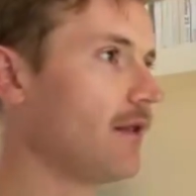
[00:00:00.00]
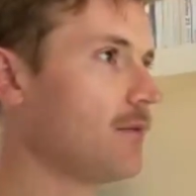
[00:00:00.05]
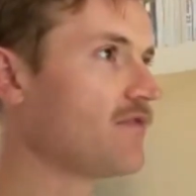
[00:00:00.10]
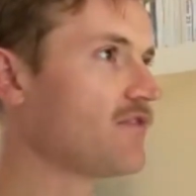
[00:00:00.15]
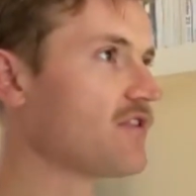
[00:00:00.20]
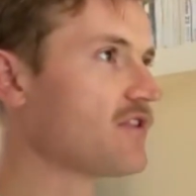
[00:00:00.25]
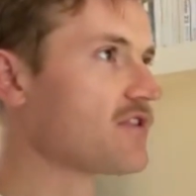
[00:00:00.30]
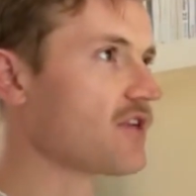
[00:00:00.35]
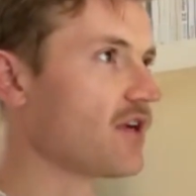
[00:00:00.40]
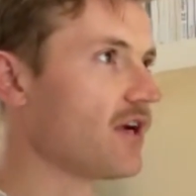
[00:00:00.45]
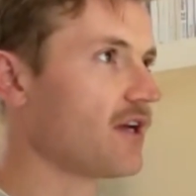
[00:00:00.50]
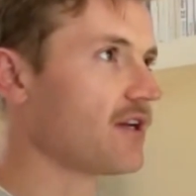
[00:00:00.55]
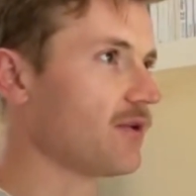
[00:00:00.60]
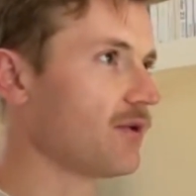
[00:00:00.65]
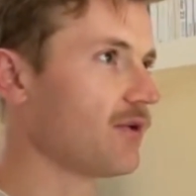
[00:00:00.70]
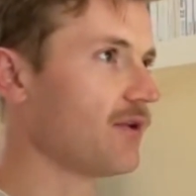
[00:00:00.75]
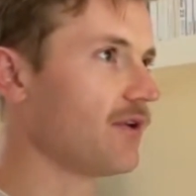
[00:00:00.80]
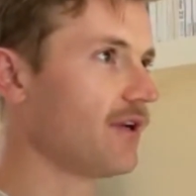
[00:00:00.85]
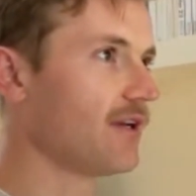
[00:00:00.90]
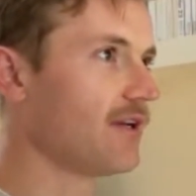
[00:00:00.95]
we've decided
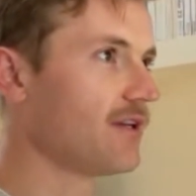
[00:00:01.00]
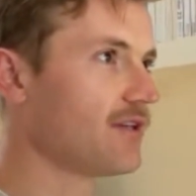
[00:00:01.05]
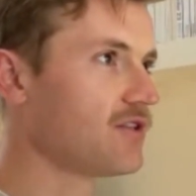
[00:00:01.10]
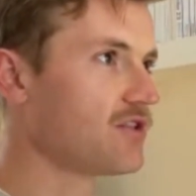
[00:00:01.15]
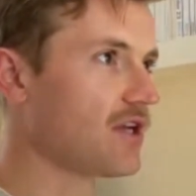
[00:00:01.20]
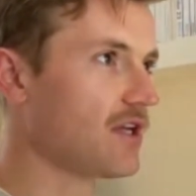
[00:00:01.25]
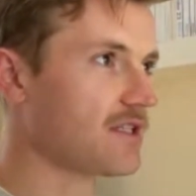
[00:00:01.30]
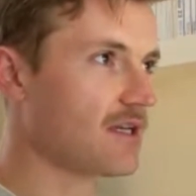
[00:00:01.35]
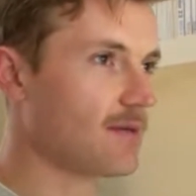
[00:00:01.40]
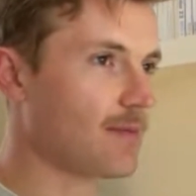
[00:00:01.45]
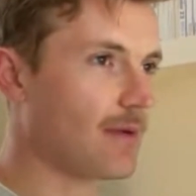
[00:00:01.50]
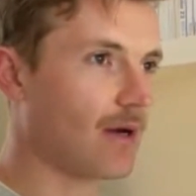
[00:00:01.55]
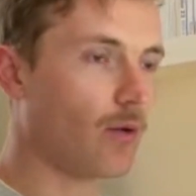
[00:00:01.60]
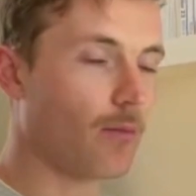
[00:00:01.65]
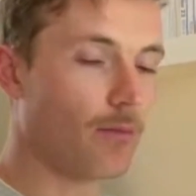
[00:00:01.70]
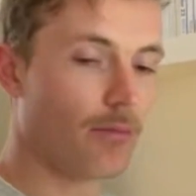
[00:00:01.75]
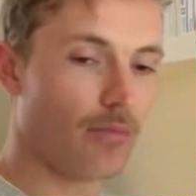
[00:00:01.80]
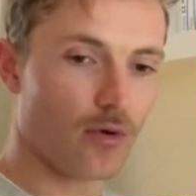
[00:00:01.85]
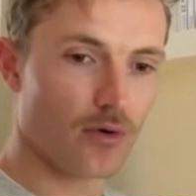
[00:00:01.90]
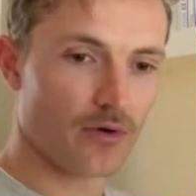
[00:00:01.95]
on chatting about
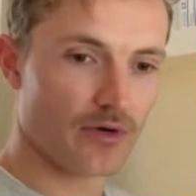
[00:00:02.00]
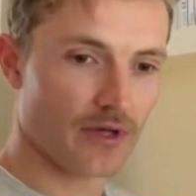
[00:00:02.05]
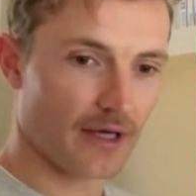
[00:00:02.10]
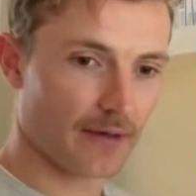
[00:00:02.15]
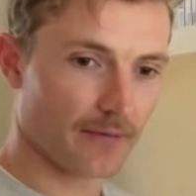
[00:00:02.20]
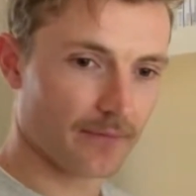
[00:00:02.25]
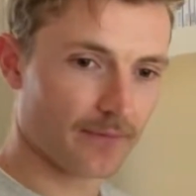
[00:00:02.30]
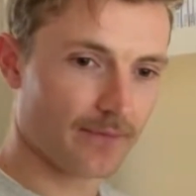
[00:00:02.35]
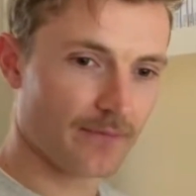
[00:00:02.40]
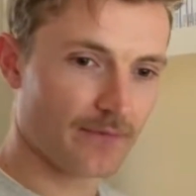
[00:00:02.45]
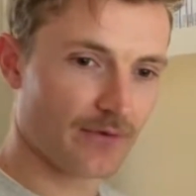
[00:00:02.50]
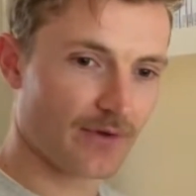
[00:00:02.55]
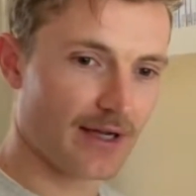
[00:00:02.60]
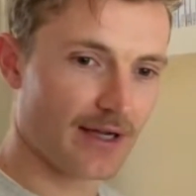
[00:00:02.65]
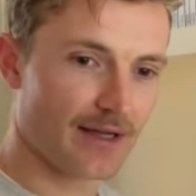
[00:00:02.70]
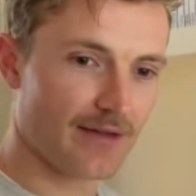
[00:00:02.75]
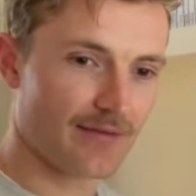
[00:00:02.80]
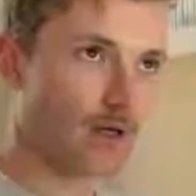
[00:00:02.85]
onboarding, right?